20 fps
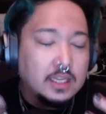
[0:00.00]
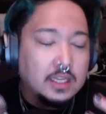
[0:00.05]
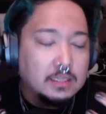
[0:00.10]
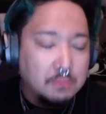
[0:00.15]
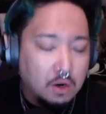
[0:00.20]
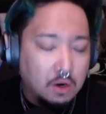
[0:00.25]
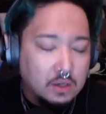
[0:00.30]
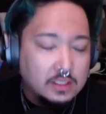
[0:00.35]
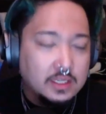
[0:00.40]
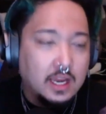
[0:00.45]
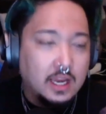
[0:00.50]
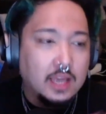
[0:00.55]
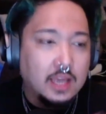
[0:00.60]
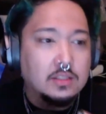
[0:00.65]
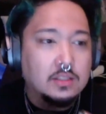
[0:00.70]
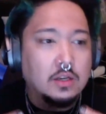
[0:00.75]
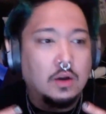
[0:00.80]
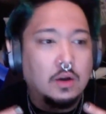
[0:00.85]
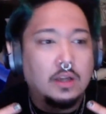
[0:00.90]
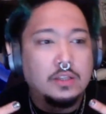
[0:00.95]
is Mars Day,
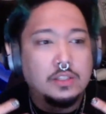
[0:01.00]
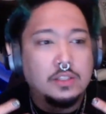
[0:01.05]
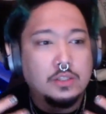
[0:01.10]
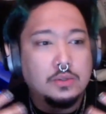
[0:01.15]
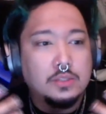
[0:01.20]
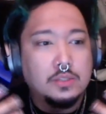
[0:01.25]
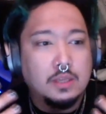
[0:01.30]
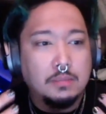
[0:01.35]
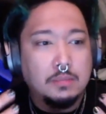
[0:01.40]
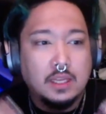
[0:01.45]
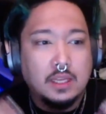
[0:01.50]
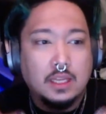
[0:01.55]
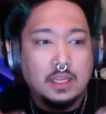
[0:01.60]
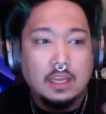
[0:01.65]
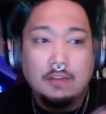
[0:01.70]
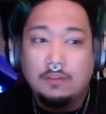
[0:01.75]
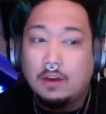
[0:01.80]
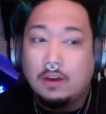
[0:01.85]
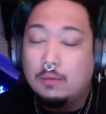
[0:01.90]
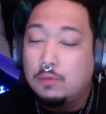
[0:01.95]
so I'll do something.
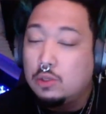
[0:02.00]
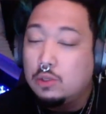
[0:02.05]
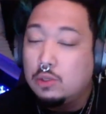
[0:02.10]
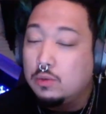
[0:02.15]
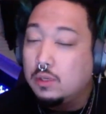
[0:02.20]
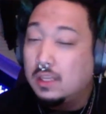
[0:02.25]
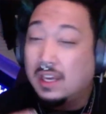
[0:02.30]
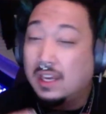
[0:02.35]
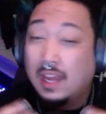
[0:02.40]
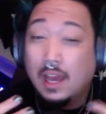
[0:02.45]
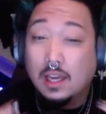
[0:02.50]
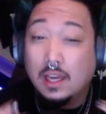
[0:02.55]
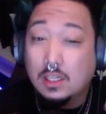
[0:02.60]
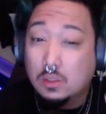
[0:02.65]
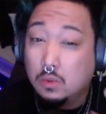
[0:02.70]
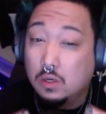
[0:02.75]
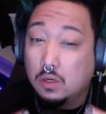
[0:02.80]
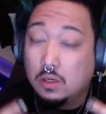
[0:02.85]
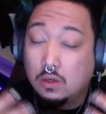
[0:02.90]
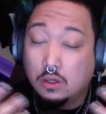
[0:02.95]
If I'm doing like hex
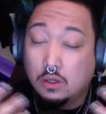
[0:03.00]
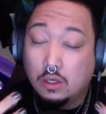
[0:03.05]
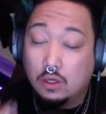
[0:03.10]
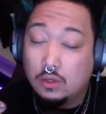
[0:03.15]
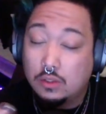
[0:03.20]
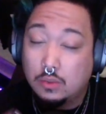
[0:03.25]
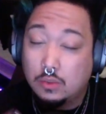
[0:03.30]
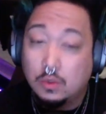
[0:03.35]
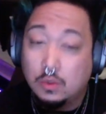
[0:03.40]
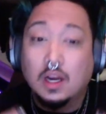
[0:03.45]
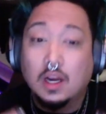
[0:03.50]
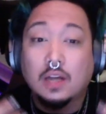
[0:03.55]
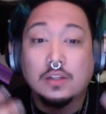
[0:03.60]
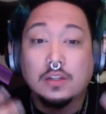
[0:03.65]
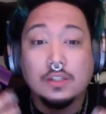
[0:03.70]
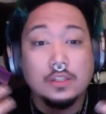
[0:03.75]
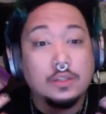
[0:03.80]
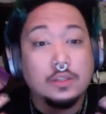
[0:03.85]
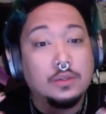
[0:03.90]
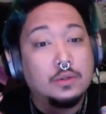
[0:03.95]
work or curse work, I'll
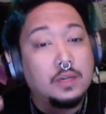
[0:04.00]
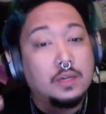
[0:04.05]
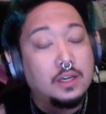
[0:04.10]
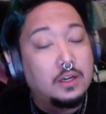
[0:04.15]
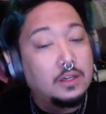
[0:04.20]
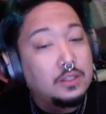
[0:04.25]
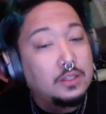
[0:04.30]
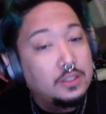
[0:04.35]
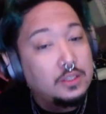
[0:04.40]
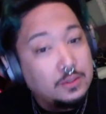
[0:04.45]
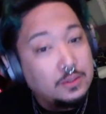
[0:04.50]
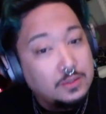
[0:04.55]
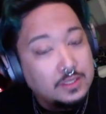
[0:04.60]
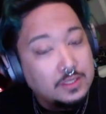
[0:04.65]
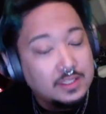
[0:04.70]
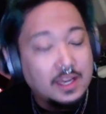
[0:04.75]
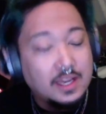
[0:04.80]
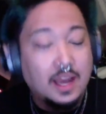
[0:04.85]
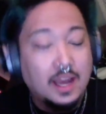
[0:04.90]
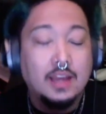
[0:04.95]
do it on
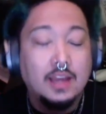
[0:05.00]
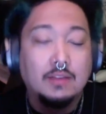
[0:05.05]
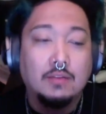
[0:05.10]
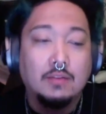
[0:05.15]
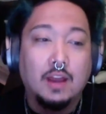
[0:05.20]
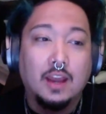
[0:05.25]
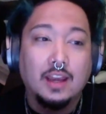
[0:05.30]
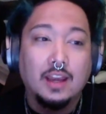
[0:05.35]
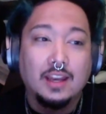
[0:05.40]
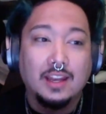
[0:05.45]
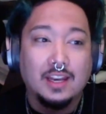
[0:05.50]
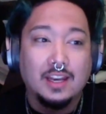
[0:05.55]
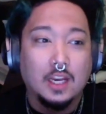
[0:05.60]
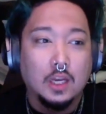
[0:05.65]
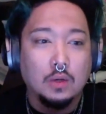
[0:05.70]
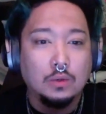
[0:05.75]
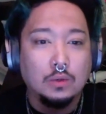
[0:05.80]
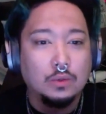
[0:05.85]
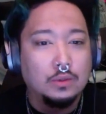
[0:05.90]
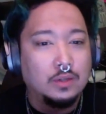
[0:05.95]
Tuesday, right? And
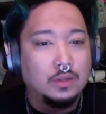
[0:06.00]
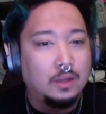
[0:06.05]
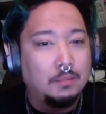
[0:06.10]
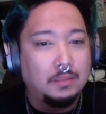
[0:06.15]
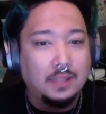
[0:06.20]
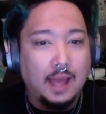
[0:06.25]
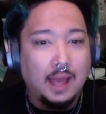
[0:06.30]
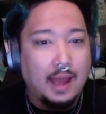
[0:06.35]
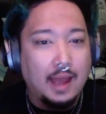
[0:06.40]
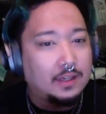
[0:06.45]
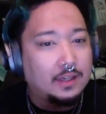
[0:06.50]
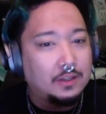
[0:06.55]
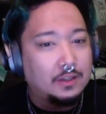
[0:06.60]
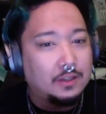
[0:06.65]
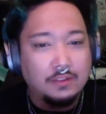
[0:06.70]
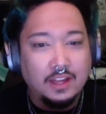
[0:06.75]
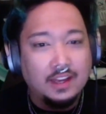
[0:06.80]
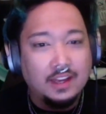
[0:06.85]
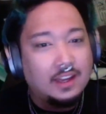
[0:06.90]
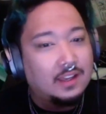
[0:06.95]
ooh, a black
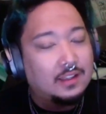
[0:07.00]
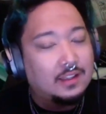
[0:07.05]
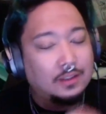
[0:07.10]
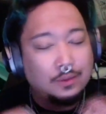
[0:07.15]
novena.